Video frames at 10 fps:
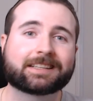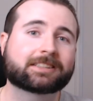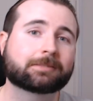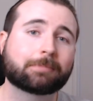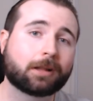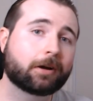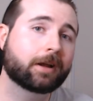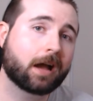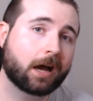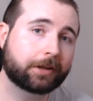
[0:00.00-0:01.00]
section below.
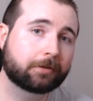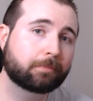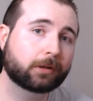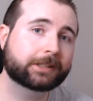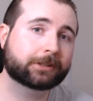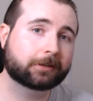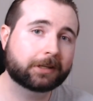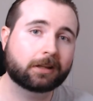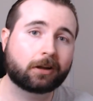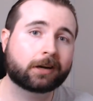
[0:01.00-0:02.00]
Are you bullish on
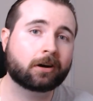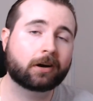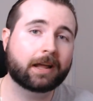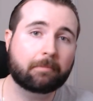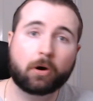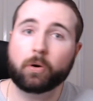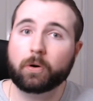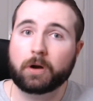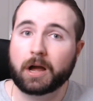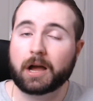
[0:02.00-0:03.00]
it like I am,
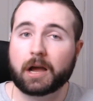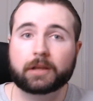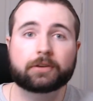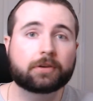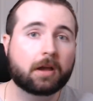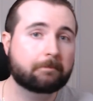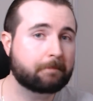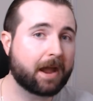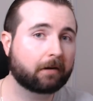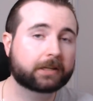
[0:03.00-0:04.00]
or are you
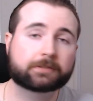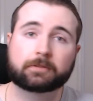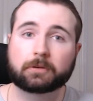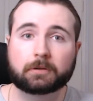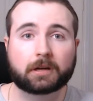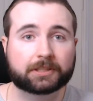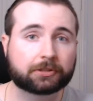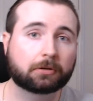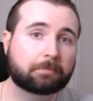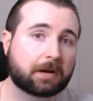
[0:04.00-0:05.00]
bearish for a
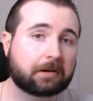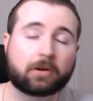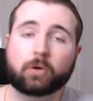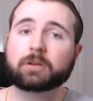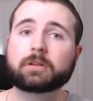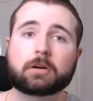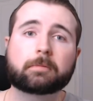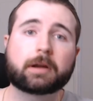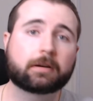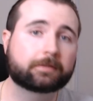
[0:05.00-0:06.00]
short period or a
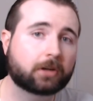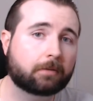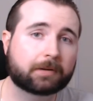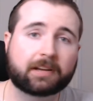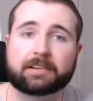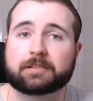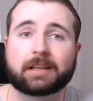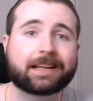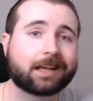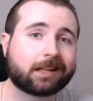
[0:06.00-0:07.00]
long period of time
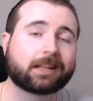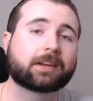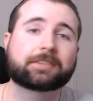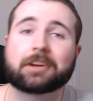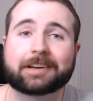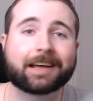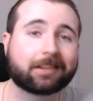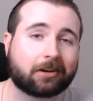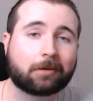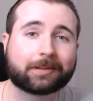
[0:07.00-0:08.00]
potentially? Let us know down
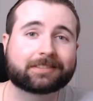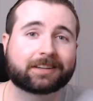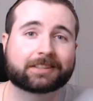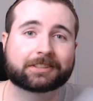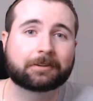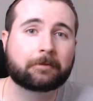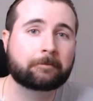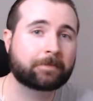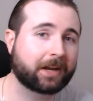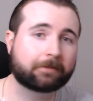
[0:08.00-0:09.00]
in the comments section.
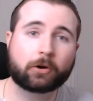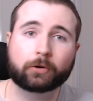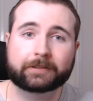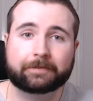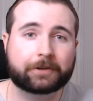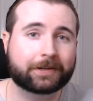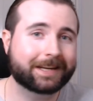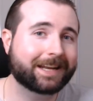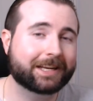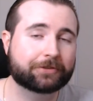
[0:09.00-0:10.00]
And of course, if you
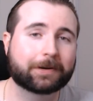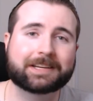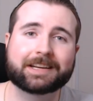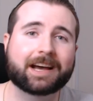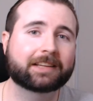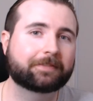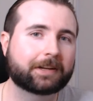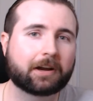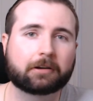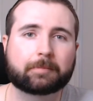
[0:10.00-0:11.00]
did enjoy today's
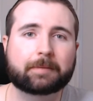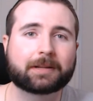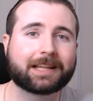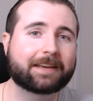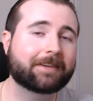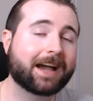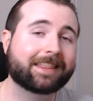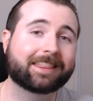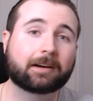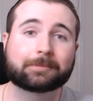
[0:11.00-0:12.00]
video, remember to leave
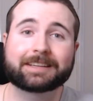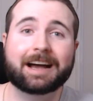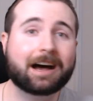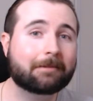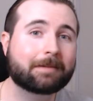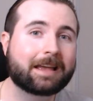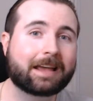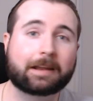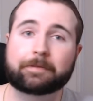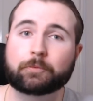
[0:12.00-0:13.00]
a thumbs up.
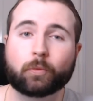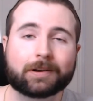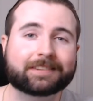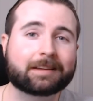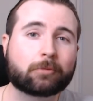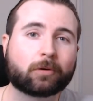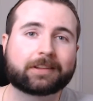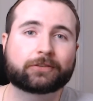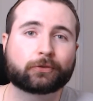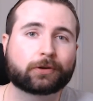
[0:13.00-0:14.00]
And if you want to see more of
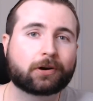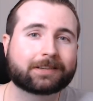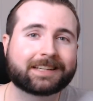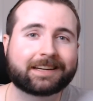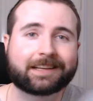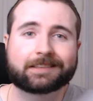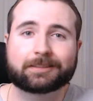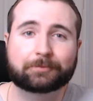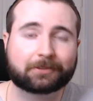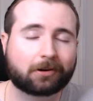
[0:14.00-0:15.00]
this sort of content, hit
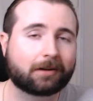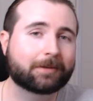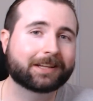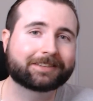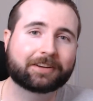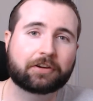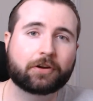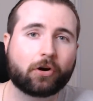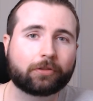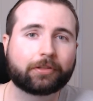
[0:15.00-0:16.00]
subscribe and
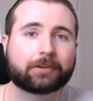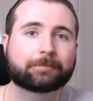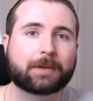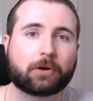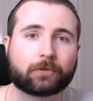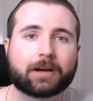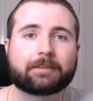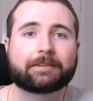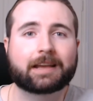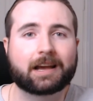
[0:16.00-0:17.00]
turn on those bell
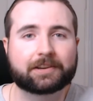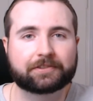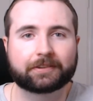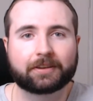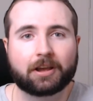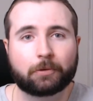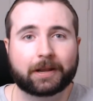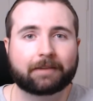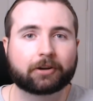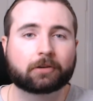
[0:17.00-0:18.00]
notifications.
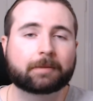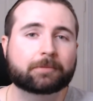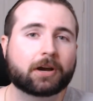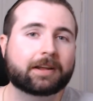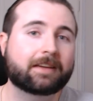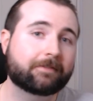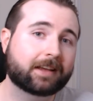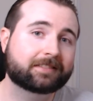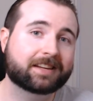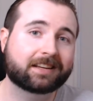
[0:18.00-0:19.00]
We cover crypto,
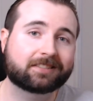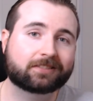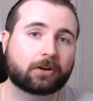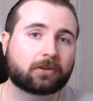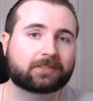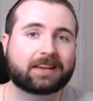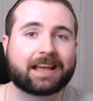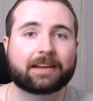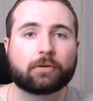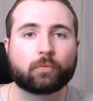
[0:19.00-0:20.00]
investing, stocks,
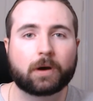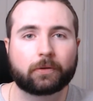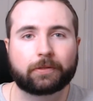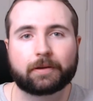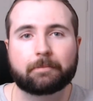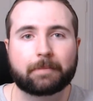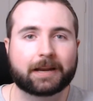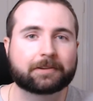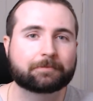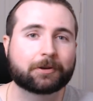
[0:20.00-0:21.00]
and wealth
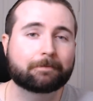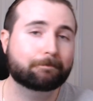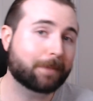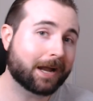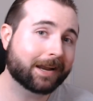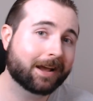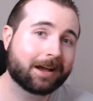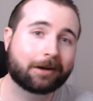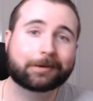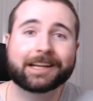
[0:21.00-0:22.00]
management. But
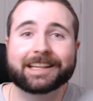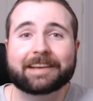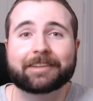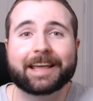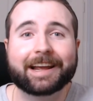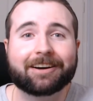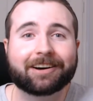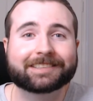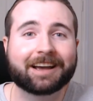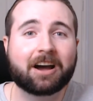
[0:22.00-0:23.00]
I'm going to leave it there,
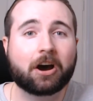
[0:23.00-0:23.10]
guys.